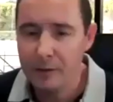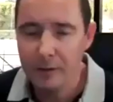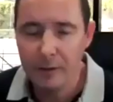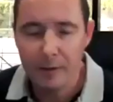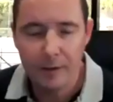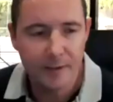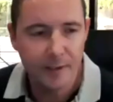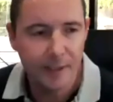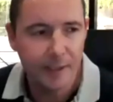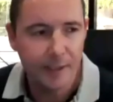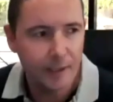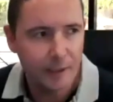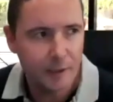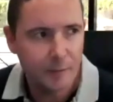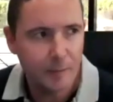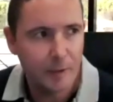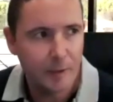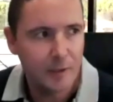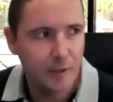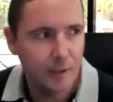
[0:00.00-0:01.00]
going to say that,
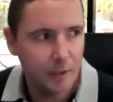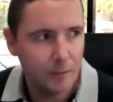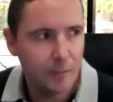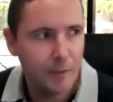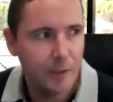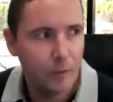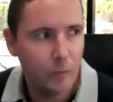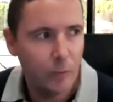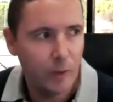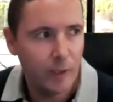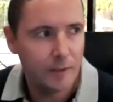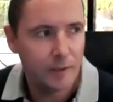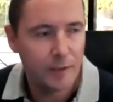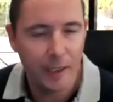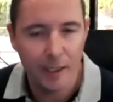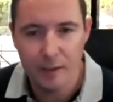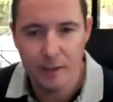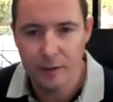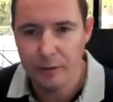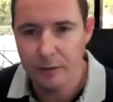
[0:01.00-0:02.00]
especially in the Midwest,
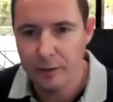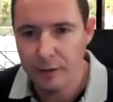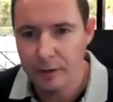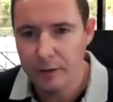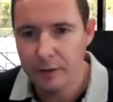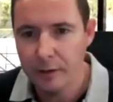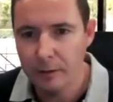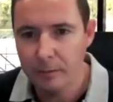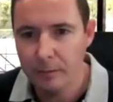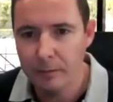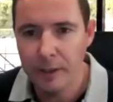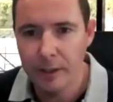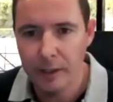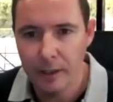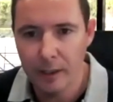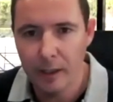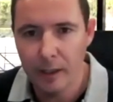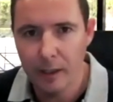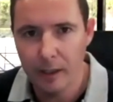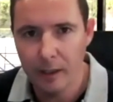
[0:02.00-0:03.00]
has traditionally been a
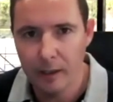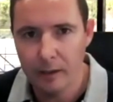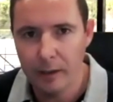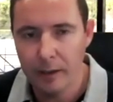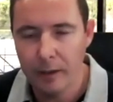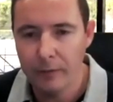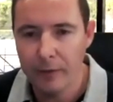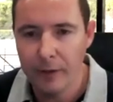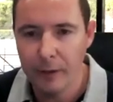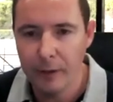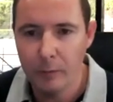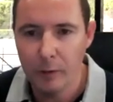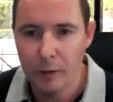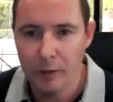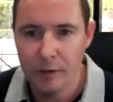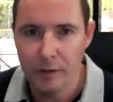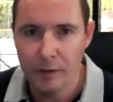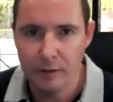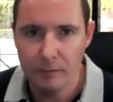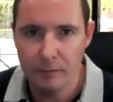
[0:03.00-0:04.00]
uh, you know very
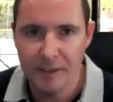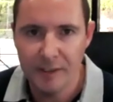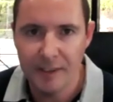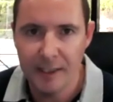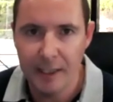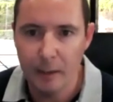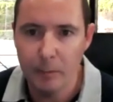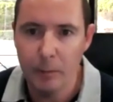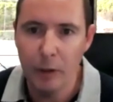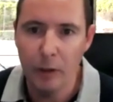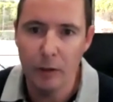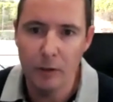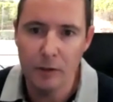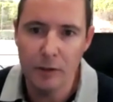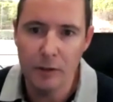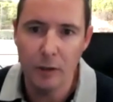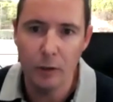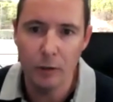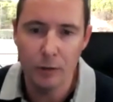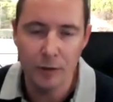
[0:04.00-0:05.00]
much a stable,
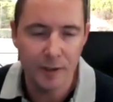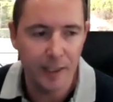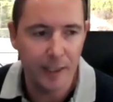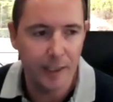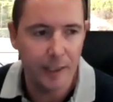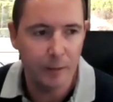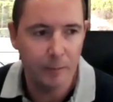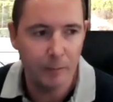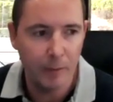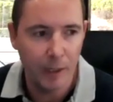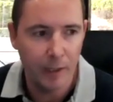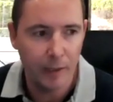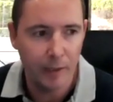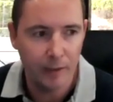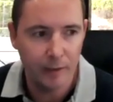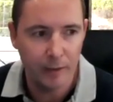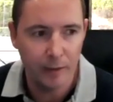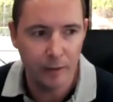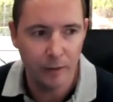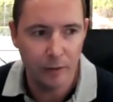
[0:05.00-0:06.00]
slow, steady
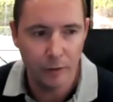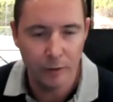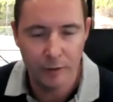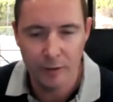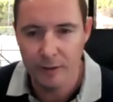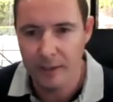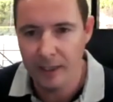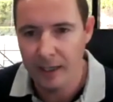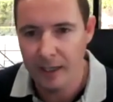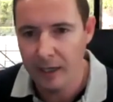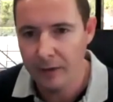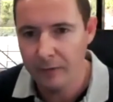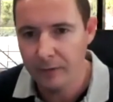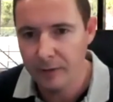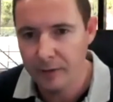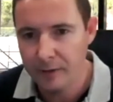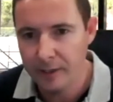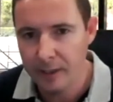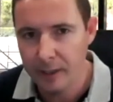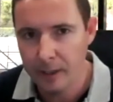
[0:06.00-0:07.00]
market that doesn't have the
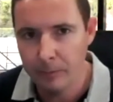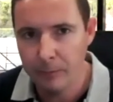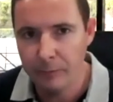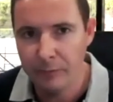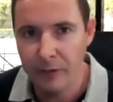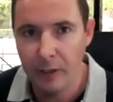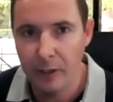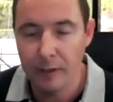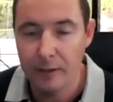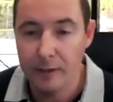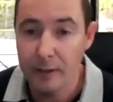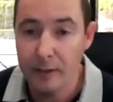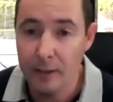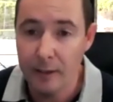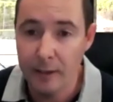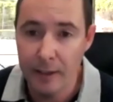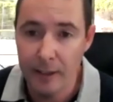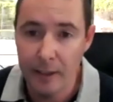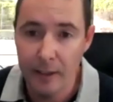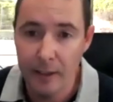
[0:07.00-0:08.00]
same
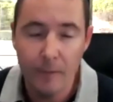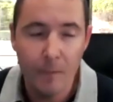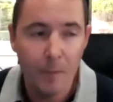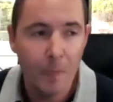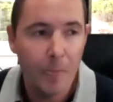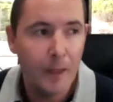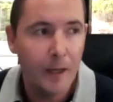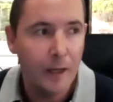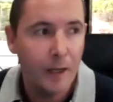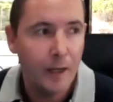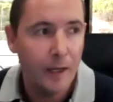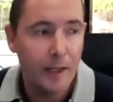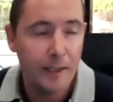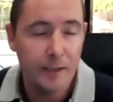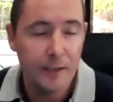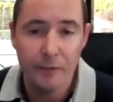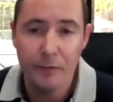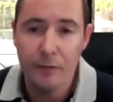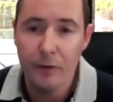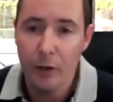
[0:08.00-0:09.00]
volatility
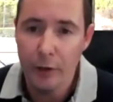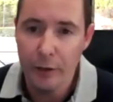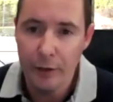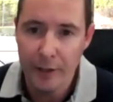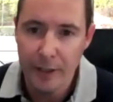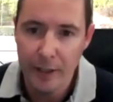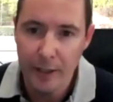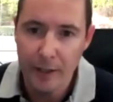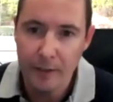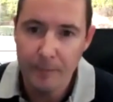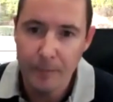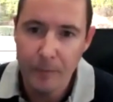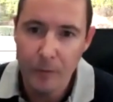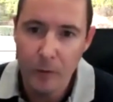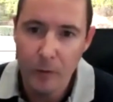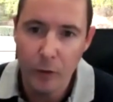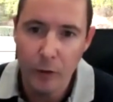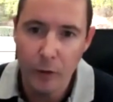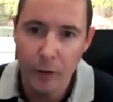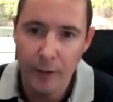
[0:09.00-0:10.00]
as a Florida
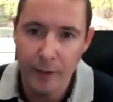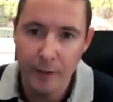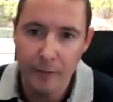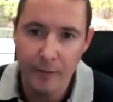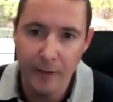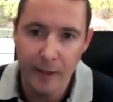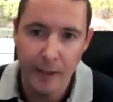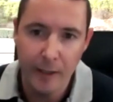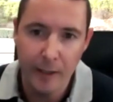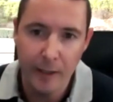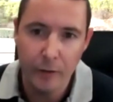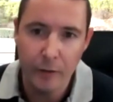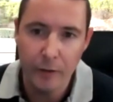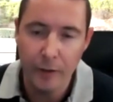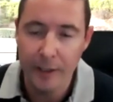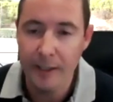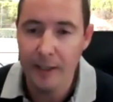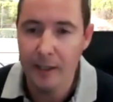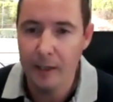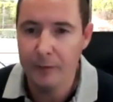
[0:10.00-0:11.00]
or a Nevada or
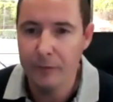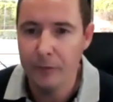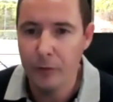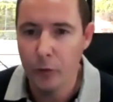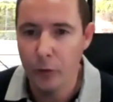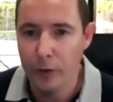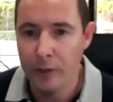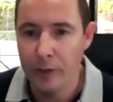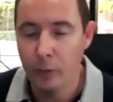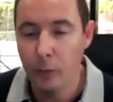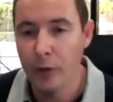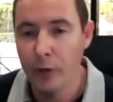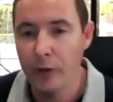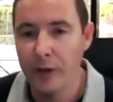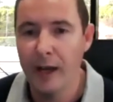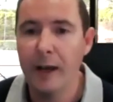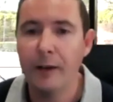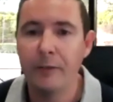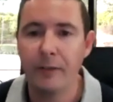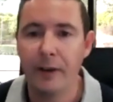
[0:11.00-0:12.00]
a California, where you
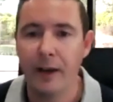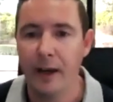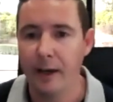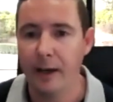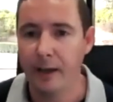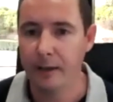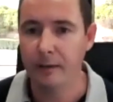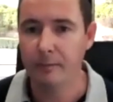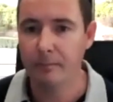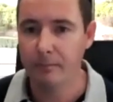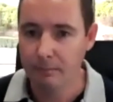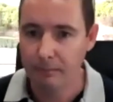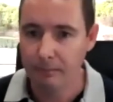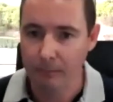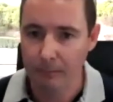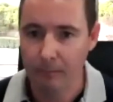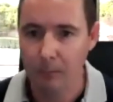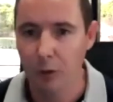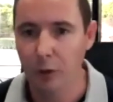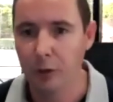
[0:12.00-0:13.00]
have had
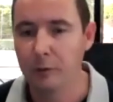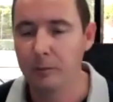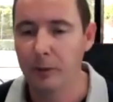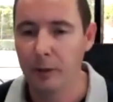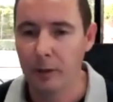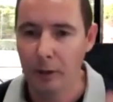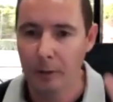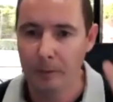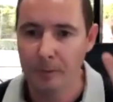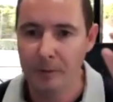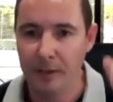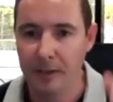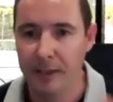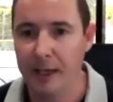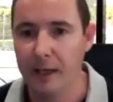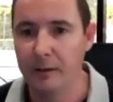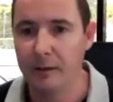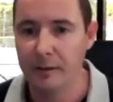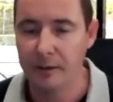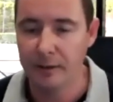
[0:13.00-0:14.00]
multiple ups and
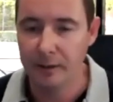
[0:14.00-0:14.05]
downs